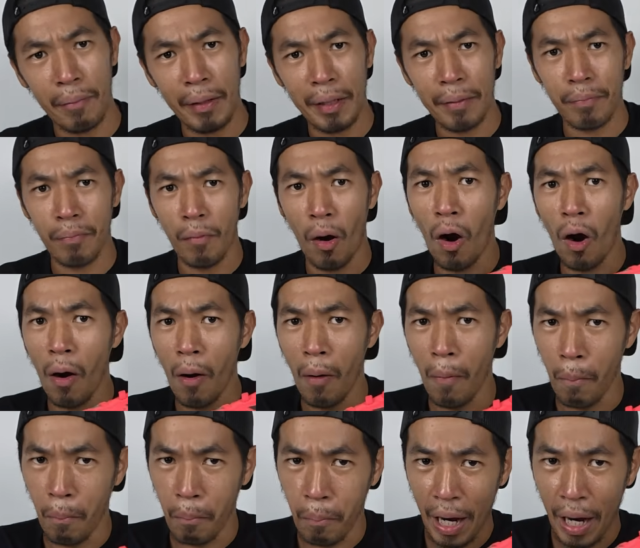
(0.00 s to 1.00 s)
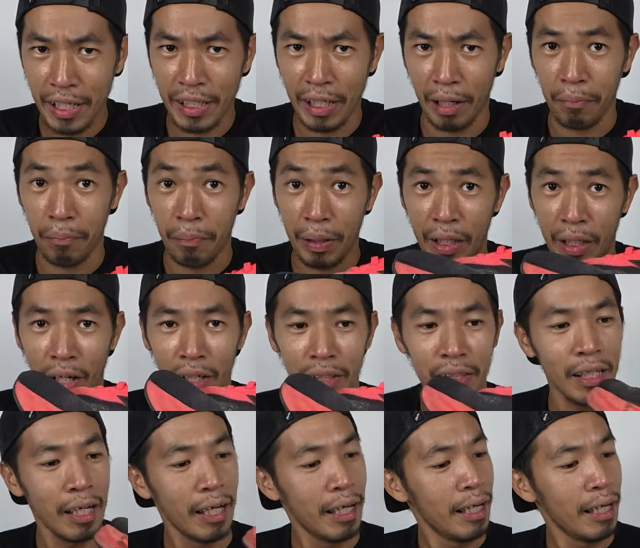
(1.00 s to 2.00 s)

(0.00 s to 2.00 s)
bit more bashed up because